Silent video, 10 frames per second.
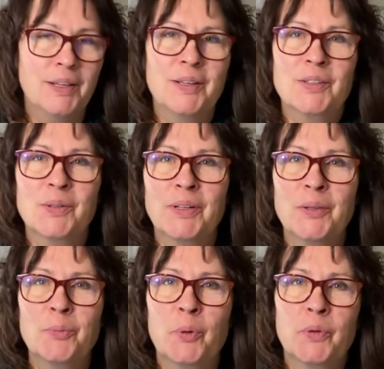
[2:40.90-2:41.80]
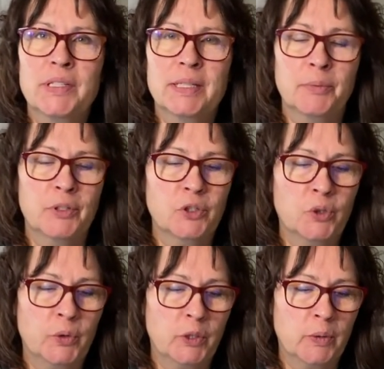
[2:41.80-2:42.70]
So another bonus I'm going to
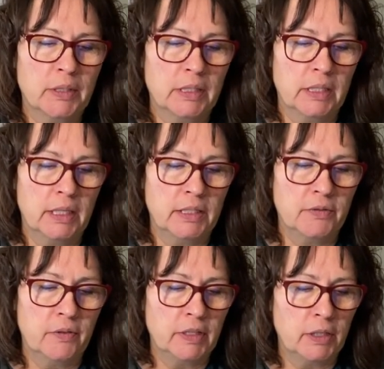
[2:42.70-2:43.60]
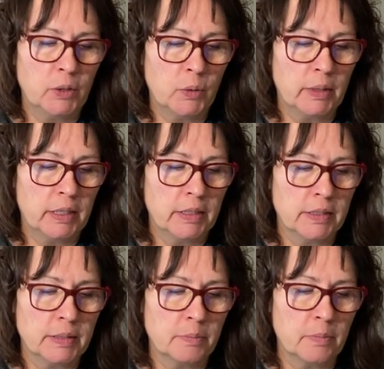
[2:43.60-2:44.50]
show you on today's video
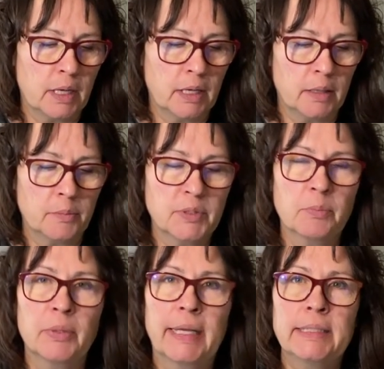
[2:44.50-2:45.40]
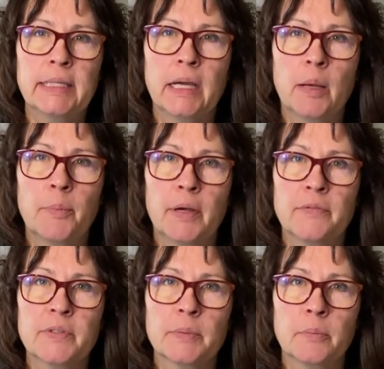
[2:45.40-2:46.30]
is uh, some planting up
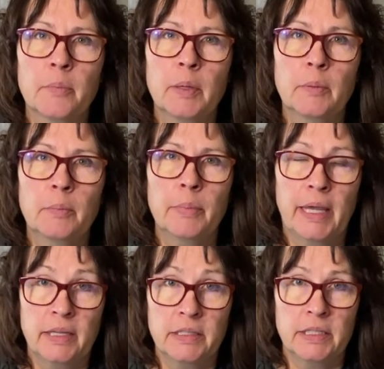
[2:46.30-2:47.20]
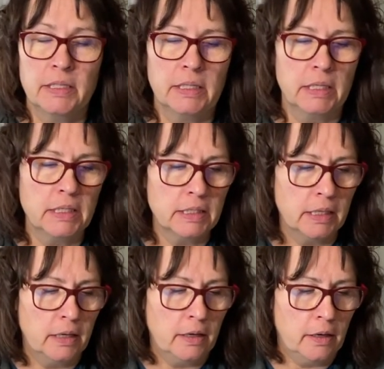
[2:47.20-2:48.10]
of some pansy seeds.
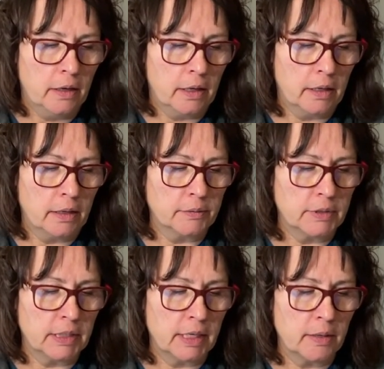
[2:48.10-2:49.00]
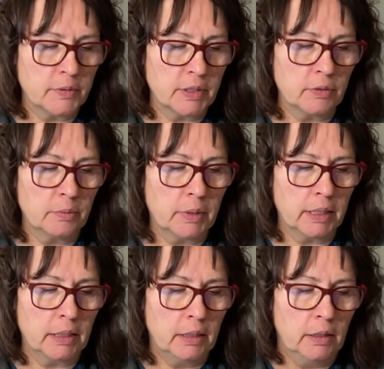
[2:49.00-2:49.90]
Uh, today I was out in my